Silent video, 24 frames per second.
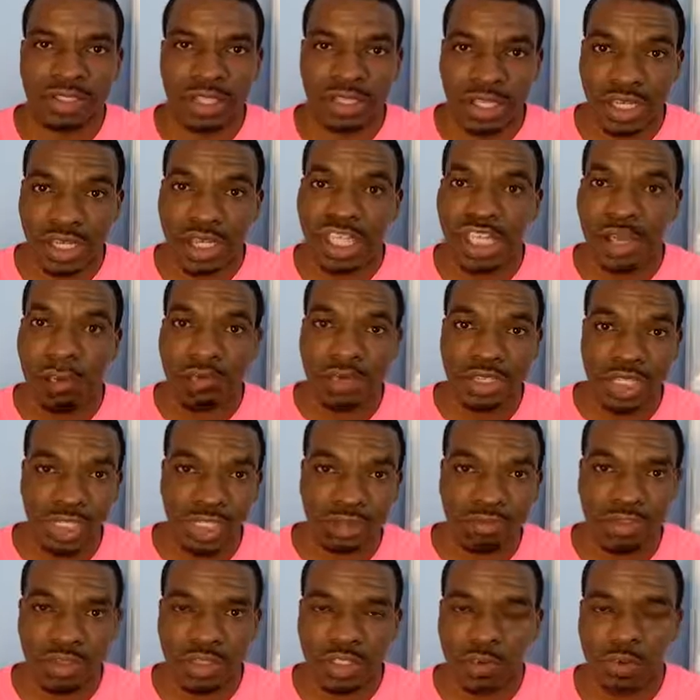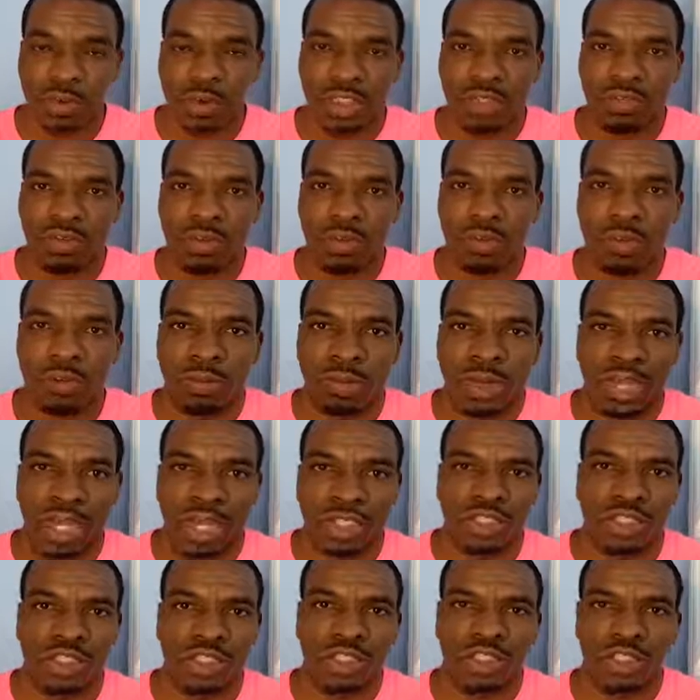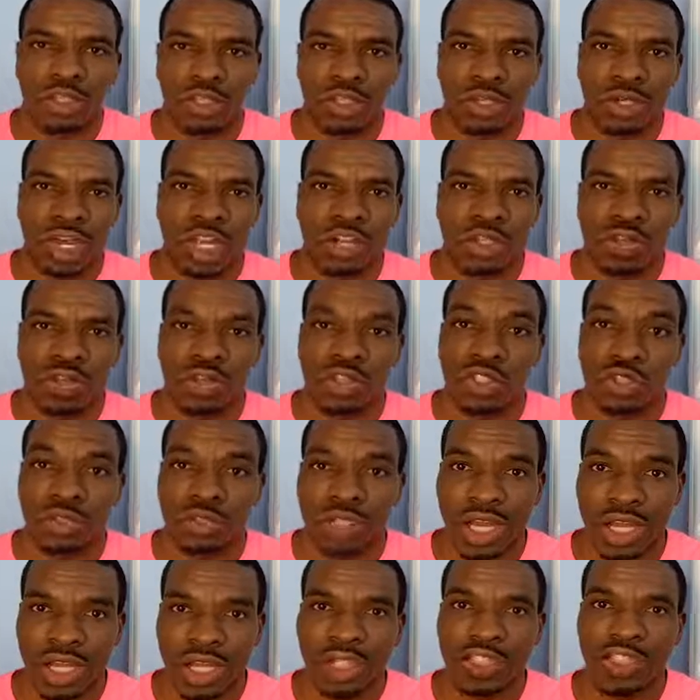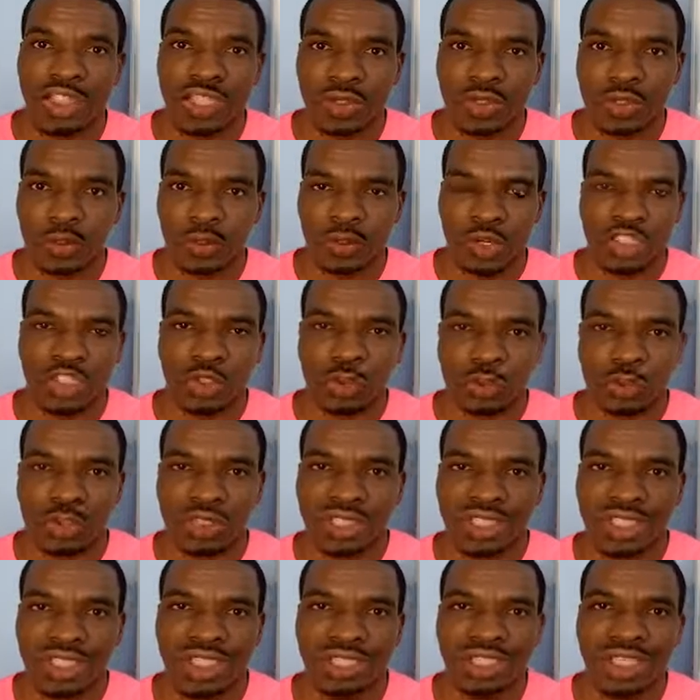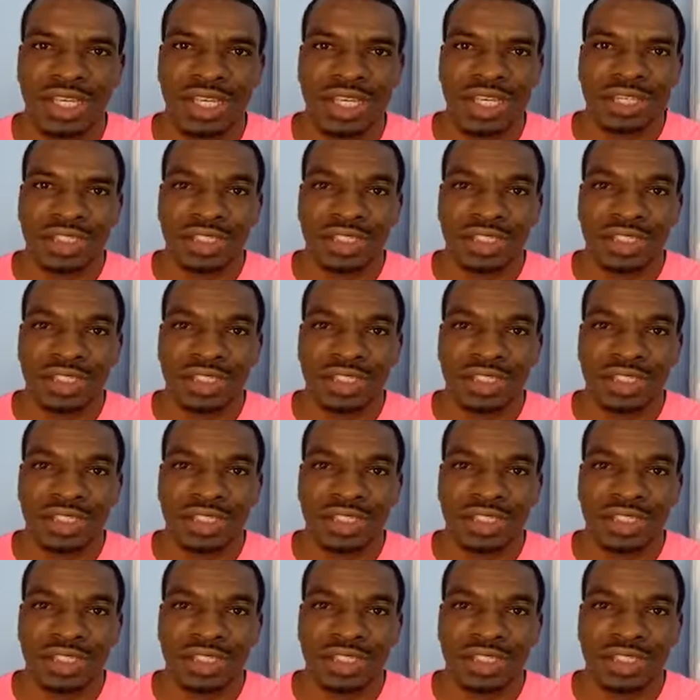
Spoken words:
Again, the objective of that specific web class is to show you how to use your knowledge and or expertise